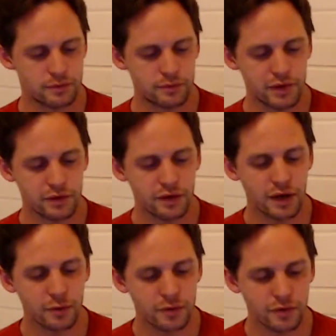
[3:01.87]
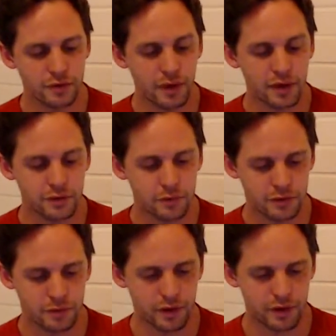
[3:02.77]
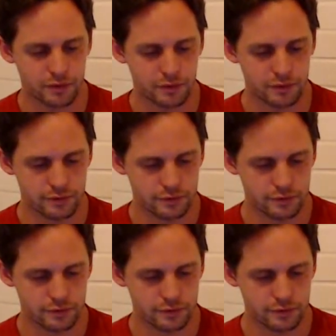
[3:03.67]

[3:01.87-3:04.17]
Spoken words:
because it helps us imagine what's possible.